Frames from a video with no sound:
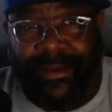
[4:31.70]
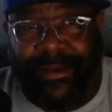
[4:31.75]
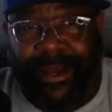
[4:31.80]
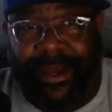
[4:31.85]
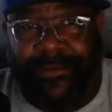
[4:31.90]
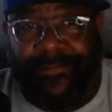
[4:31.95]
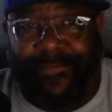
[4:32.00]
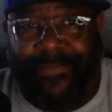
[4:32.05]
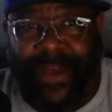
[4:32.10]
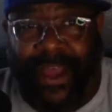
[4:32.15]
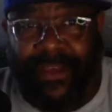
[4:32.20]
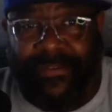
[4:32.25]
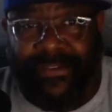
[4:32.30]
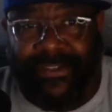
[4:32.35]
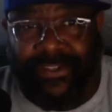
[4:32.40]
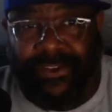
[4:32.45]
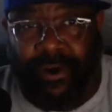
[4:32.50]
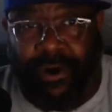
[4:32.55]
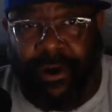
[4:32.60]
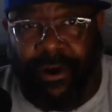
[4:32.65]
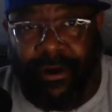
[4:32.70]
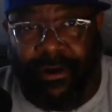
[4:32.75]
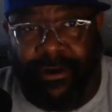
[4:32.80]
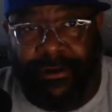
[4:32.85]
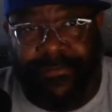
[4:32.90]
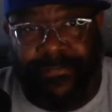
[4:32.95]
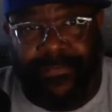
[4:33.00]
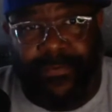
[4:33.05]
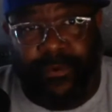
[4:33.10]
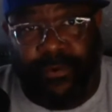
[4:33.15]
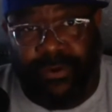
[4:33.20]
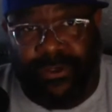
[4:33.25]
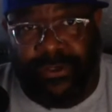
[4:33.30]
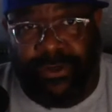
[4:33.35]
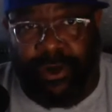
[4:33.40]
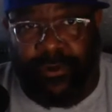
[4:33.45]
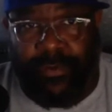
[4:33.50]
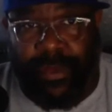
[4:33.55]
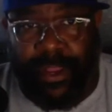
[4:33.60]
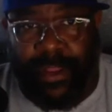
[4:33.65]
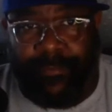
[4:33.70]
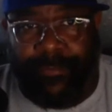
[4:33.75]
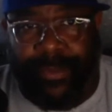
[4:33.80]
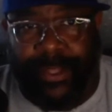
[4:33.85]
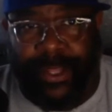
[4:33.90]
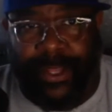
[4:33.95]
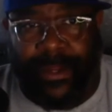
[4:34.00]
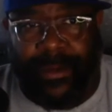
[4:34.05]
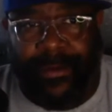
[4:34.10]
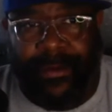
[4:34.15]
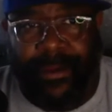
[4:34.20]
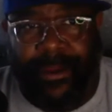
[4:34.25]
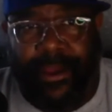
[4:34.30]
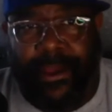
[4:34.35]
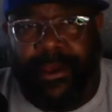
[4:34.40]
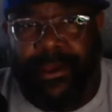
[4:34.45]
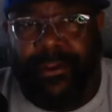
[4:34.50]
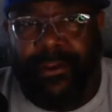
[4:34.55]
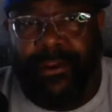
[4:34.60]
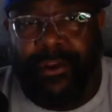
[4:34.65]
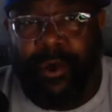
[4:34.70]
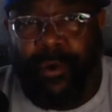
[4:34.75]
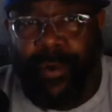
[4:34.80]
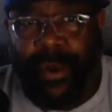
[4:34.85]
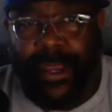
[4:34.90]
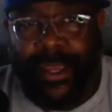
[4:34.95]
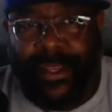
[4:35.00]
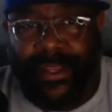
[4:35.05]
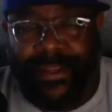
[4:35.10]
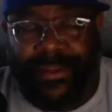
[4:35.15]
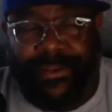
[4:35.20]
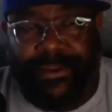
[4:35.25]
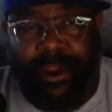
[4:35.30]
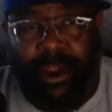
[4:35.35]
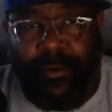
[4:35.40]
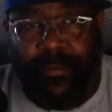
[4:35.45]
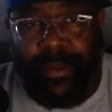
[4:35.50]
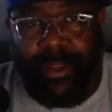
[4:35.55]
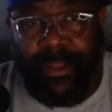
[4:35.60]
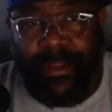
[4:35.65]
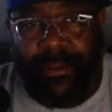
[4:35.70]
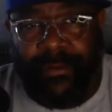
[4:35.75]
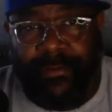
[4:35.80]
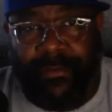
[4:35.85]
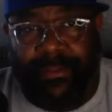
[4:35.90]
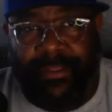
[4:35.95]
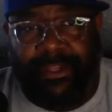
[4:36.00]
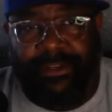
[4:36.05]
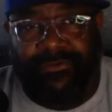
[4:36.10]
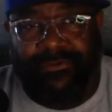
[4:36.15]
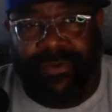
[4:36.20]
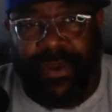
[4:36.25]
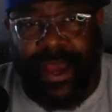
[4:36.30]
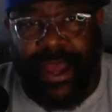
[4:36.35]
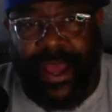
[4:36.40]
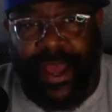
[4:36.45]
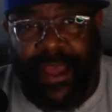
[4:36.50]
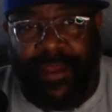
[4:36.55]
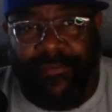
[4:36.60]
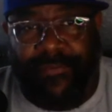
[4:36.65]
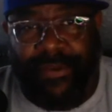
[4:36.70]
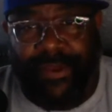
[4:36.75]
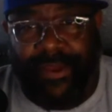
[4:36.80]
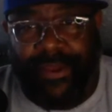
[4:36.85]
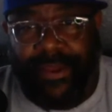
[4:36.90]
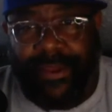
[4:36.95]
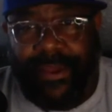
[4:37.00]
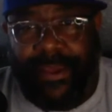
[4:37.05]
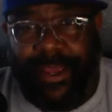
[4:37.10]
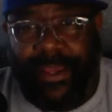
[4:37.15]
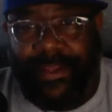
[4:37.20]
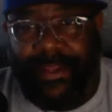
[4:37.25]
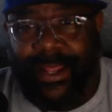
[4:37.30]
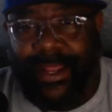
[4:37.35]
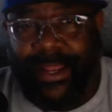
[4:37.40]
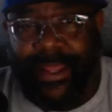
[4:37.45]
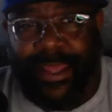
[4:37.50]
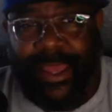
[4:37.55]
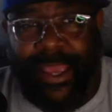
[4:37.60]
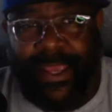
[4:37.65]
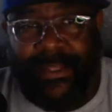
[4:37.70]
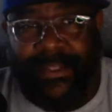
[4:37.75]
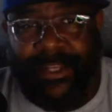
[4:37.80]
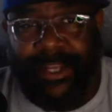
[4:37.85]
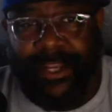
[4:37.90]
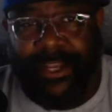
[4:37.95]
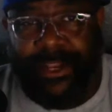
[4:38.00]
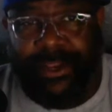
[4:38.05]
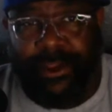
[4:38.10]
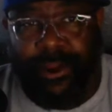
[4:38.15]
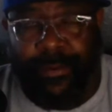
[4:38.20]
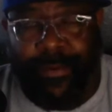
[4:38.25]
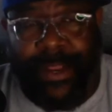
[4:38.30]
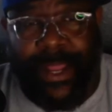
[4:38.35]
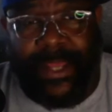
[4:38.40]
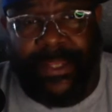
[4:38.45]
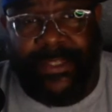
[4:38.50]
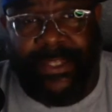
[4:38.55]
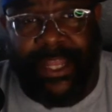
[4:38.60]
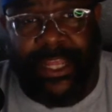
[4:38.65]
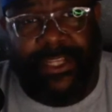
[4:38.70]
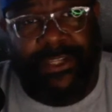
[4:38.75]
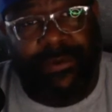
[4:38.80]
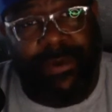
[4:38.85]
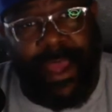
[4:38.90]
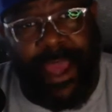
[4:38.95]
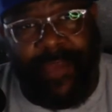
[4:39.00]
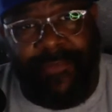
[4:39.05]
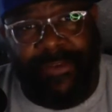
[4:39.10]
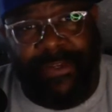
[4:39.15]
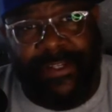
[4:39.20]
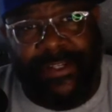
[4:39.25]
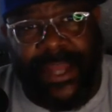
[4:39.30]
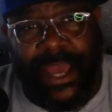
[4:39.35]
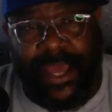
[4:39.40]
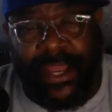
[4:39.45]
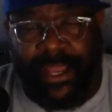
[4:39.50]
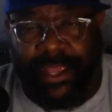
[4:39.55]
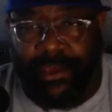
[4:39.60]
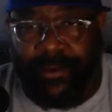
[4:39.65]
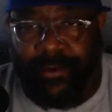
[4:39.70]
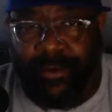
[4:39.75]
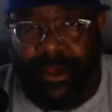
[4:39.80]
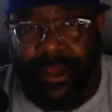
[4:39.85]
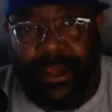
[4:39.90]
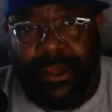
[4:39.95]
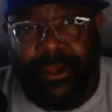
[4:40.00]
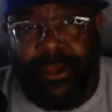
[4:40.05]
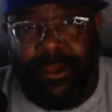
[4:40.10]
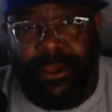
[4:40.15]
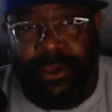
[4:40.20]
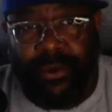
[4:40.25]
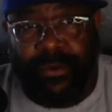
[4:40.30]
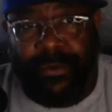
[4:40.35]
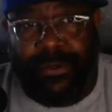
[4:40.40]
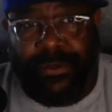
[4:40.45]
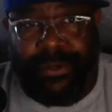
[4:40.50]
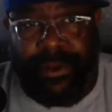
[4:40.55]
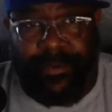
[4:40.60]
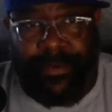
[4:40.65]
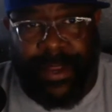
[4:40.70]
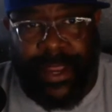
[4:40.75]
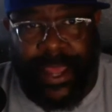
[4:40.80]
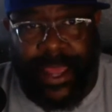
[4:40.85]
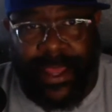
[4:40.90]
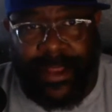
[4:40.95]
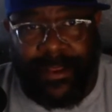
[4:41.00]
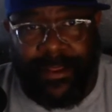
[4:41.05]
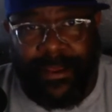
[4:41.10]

a 5-star, 4-star rated player. No one can determine the drive and dedication and determination that you have inside of you. You determine that.